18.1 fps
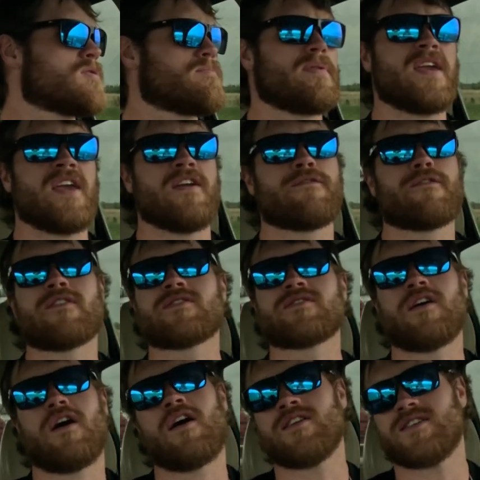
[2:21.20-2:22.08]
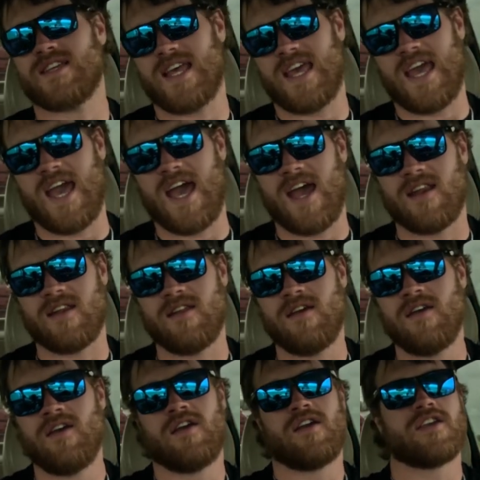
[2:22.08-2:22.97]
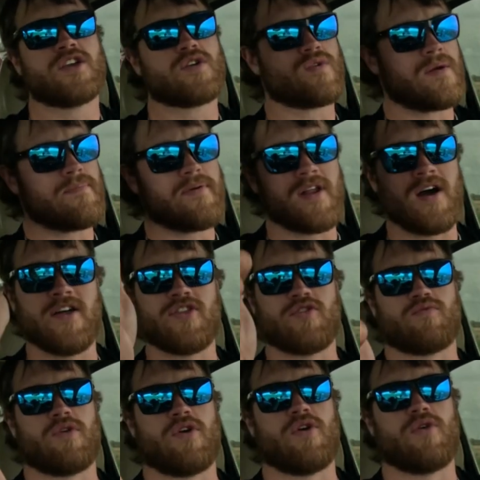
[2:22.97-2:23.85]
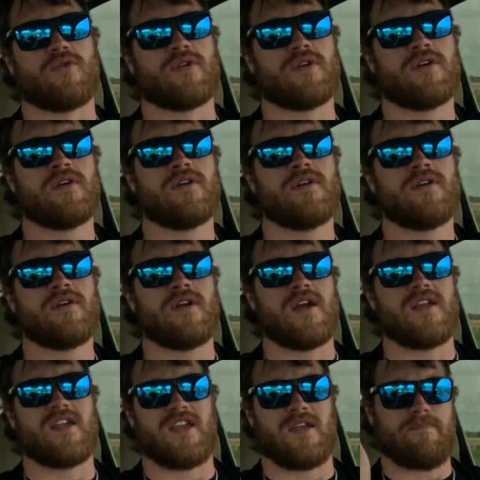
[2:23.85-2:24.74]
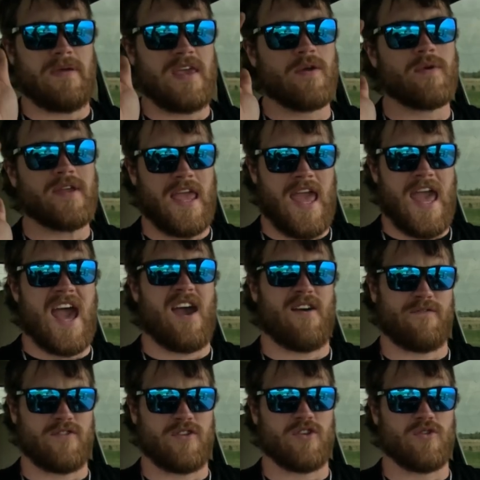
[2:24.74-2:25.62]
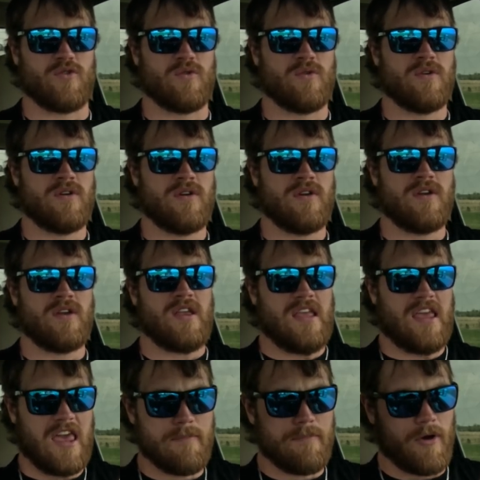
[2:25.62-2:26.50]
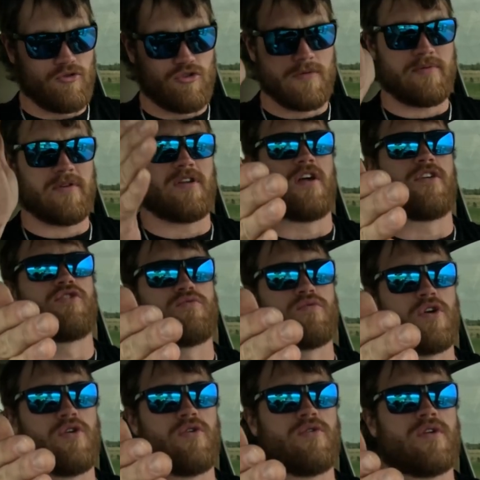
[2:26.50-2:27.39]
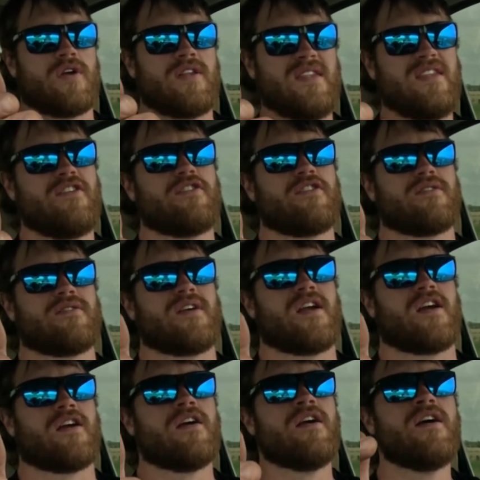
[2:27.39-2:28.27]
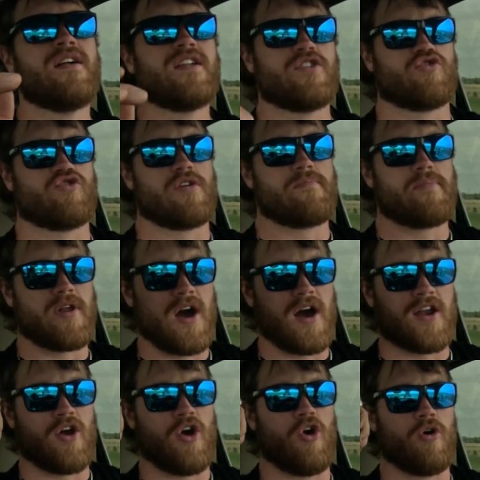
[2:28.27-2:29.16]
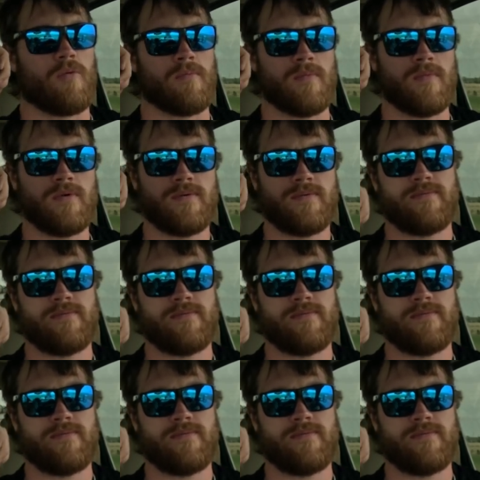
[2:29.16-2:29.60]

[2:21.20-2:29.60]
your pee for as long as you can, you rip it on the road, and then you pee when you have to, you keep on ripping it on the road until you're there, you rip it on home.